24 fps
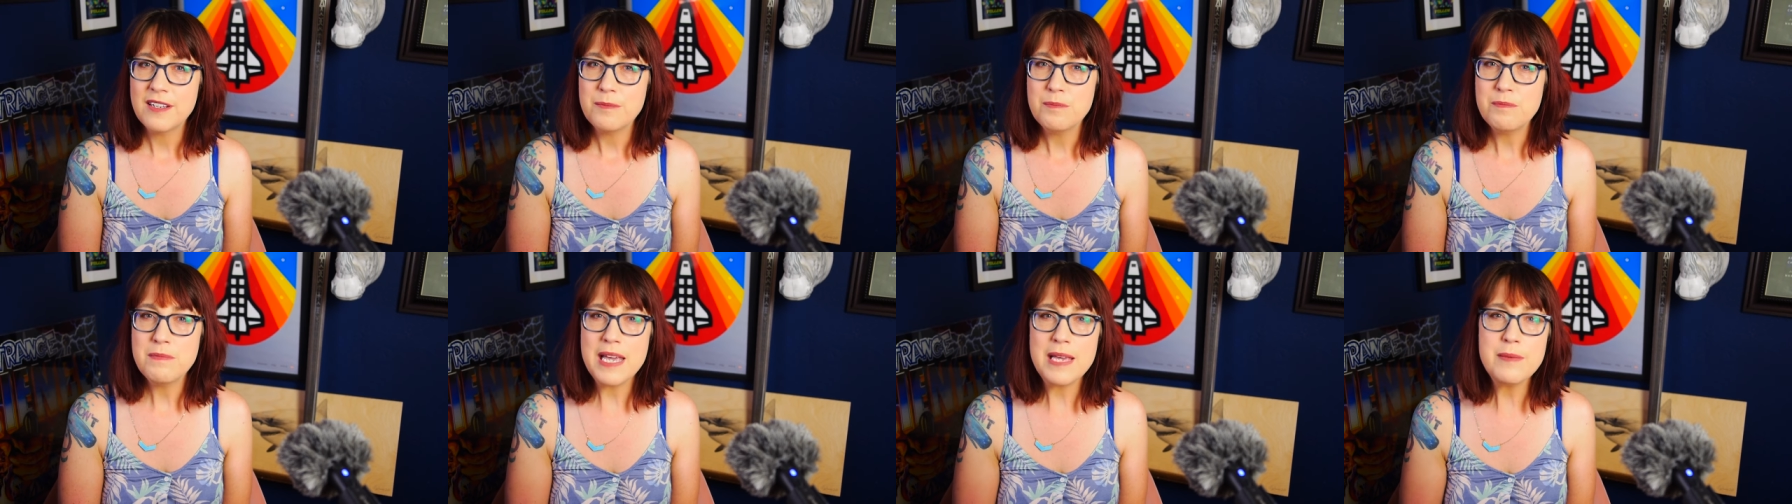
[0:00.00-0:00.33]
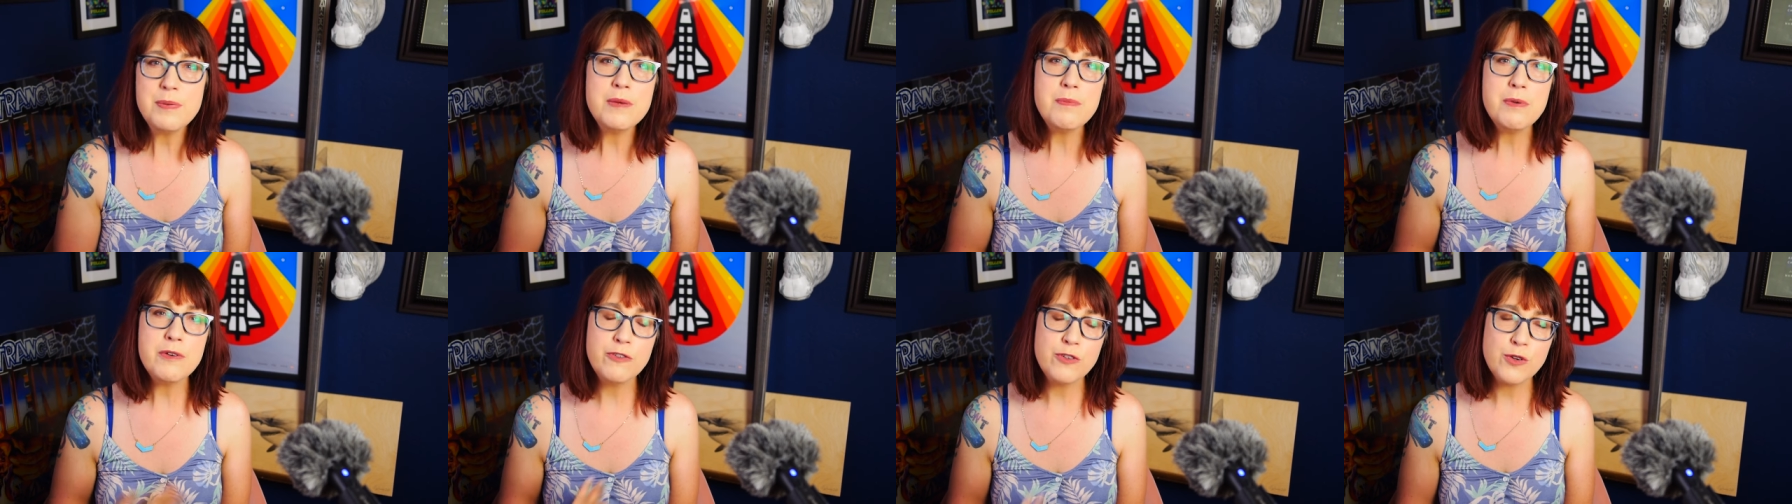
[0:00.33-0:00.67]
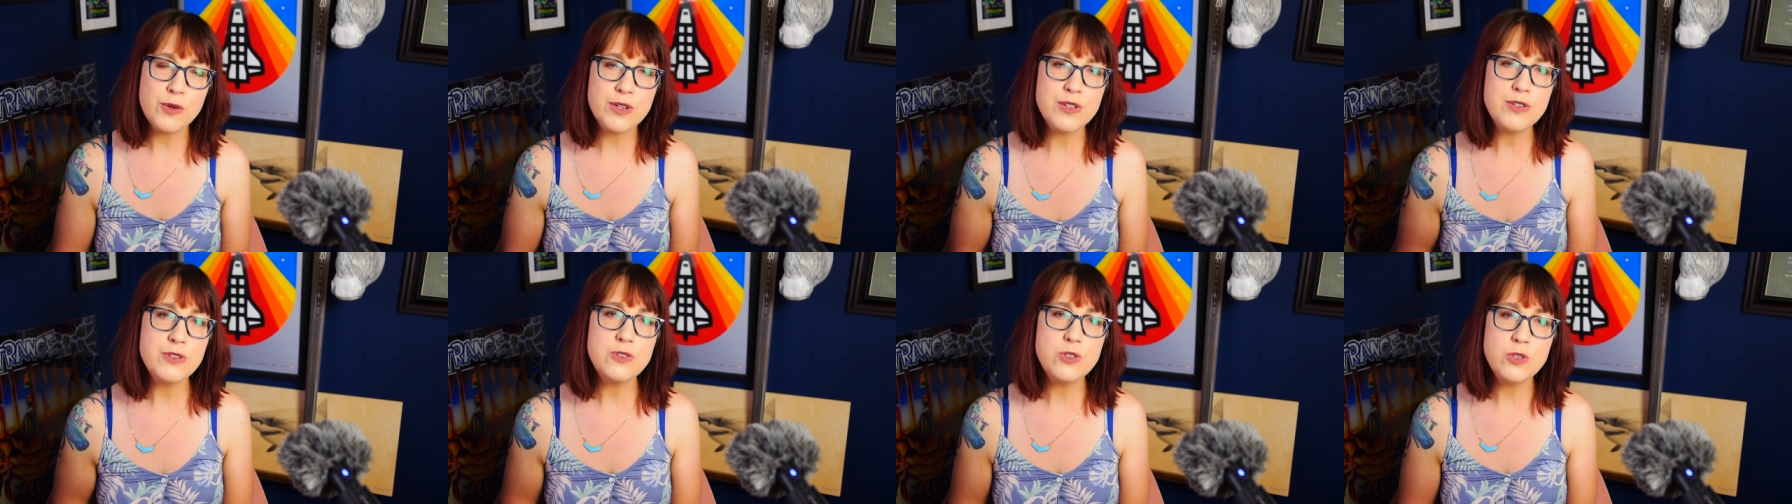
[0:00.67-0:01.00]
maybe
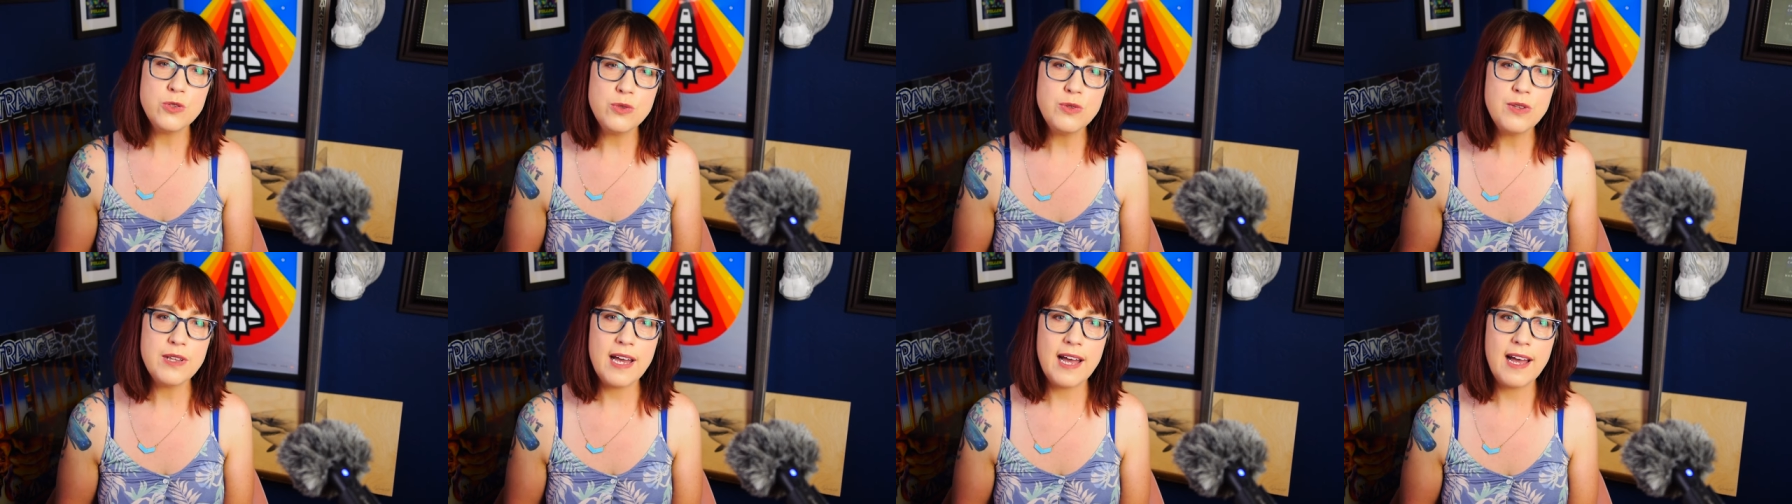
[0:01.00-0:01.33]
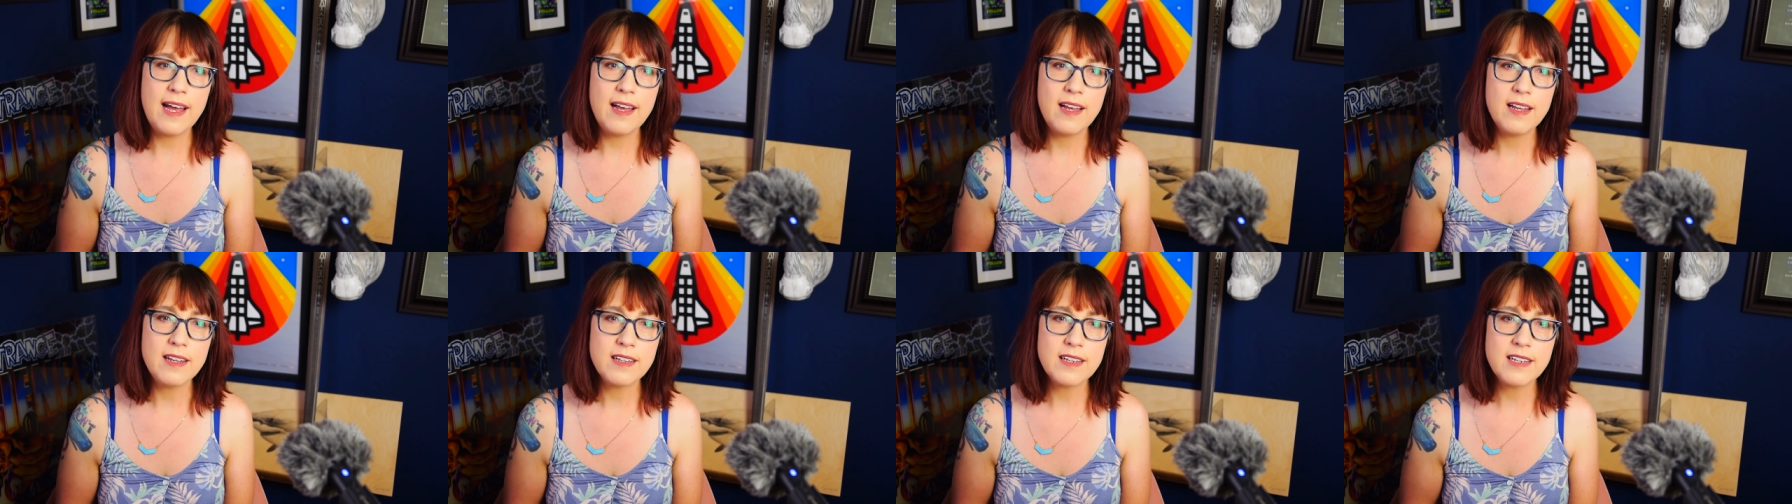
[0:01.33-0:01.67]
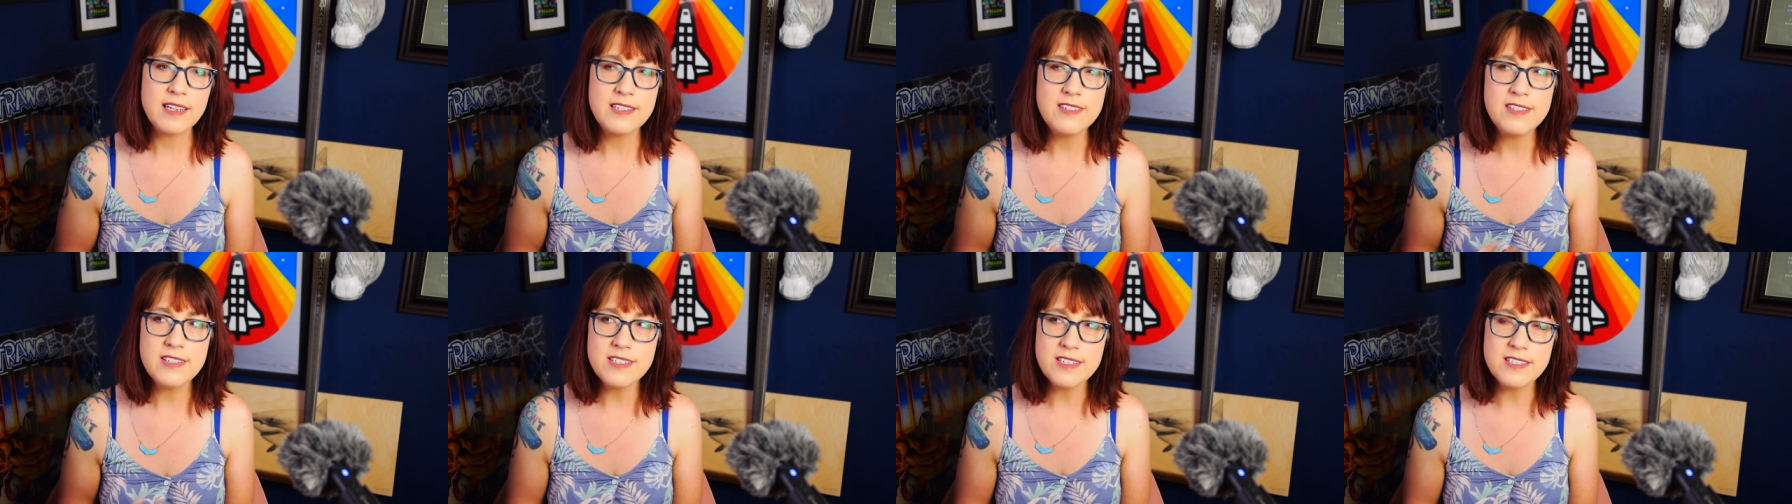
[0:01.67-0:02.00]
before you do that,
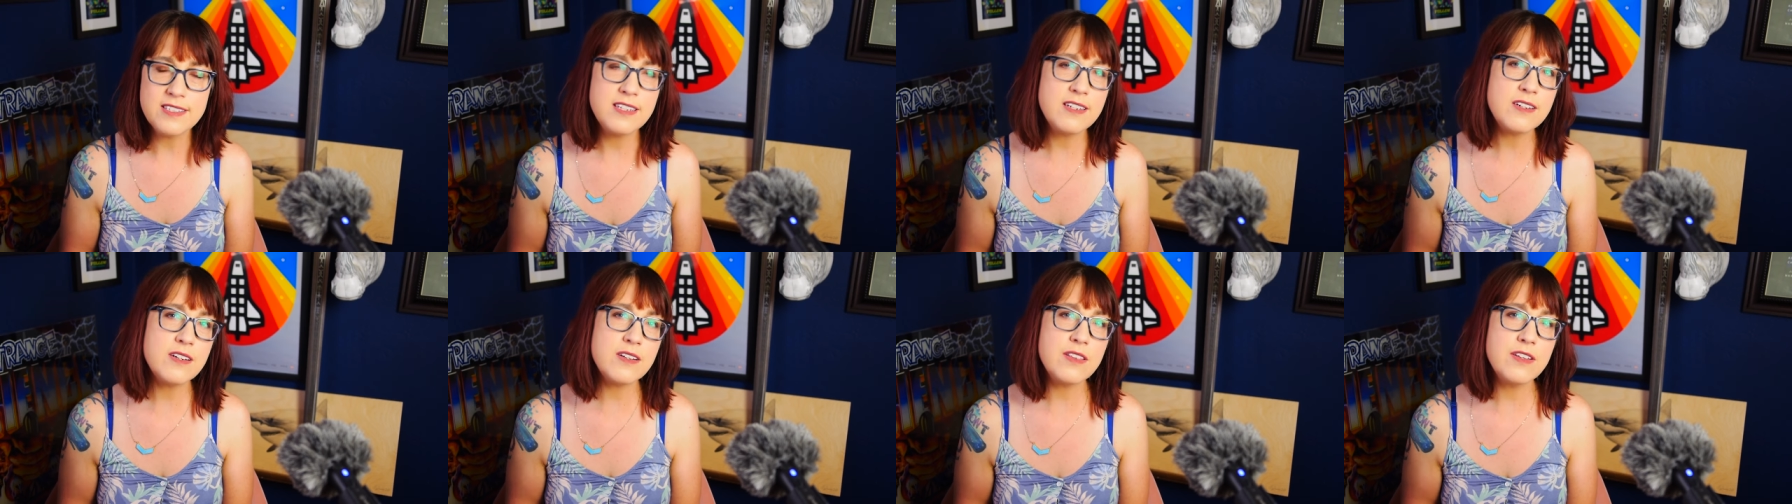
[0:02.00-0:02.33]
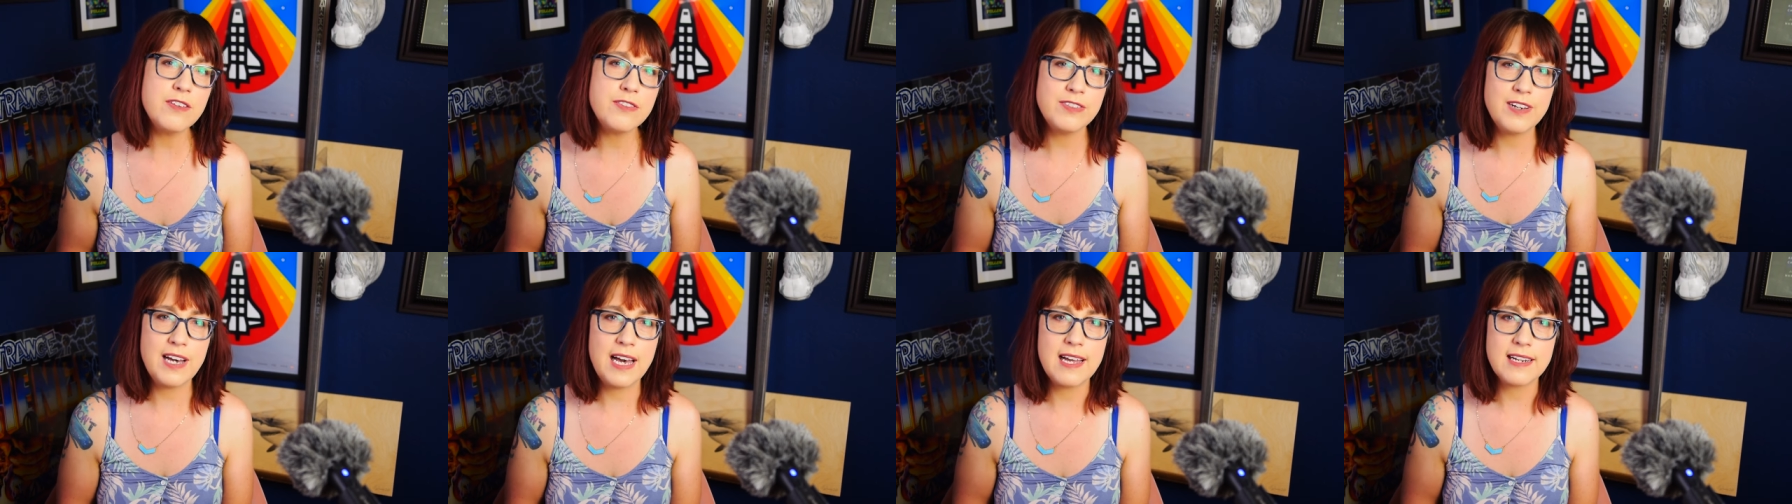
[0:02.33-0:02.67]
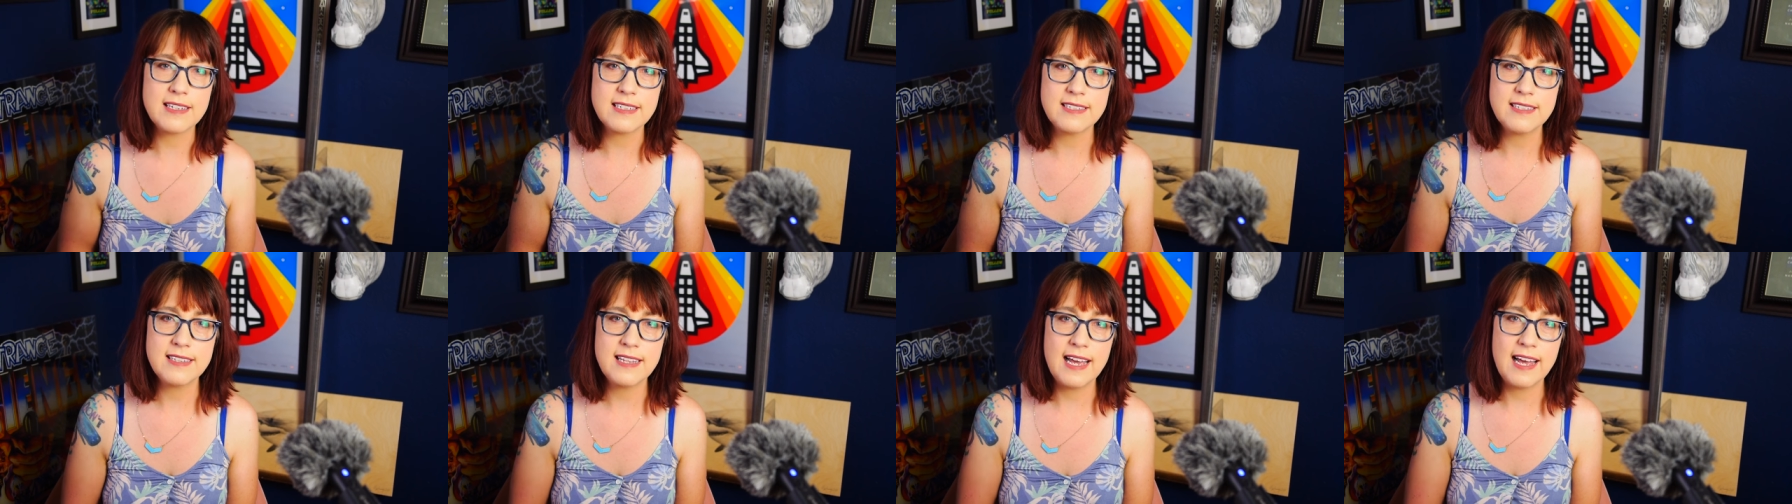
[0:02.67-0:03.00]
consider the
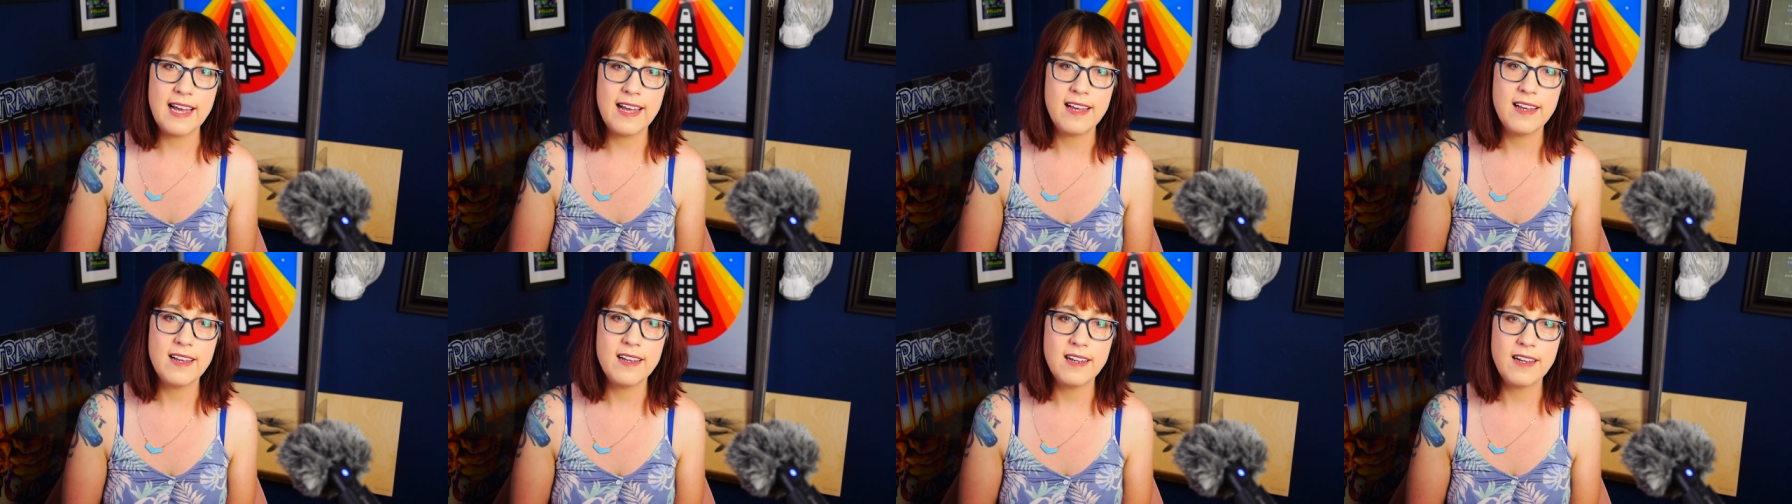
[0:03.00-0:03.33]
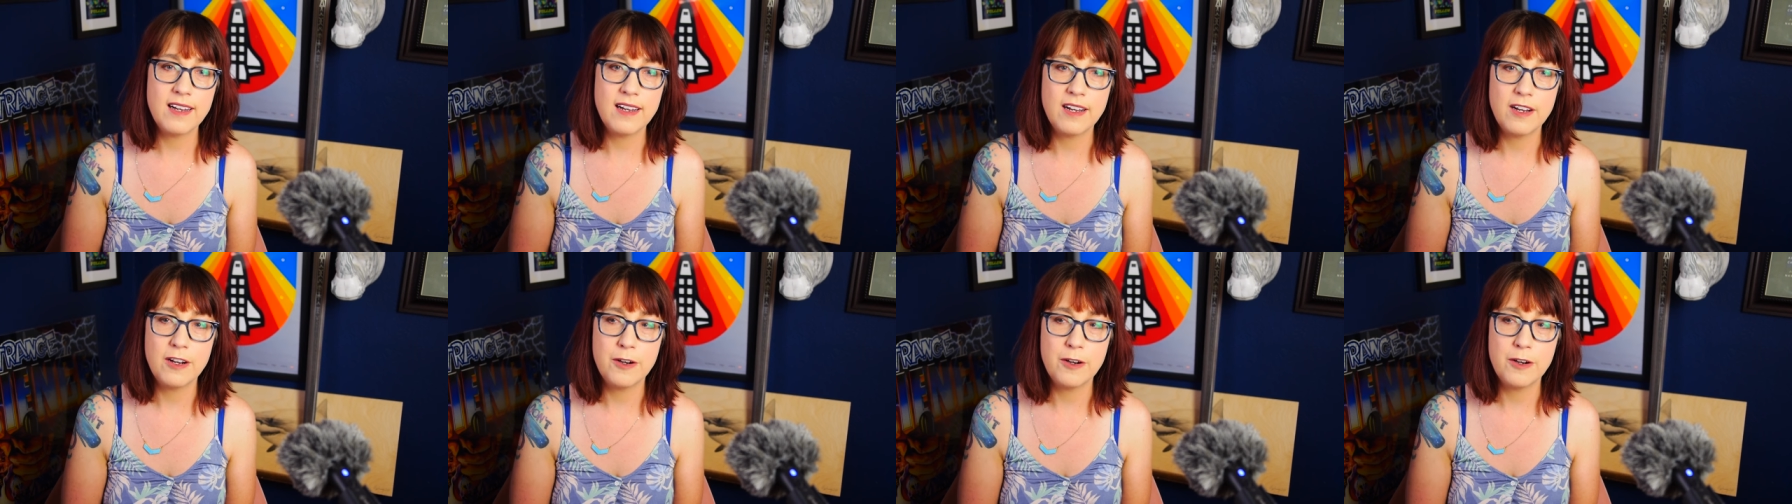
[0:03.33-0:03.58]
fact that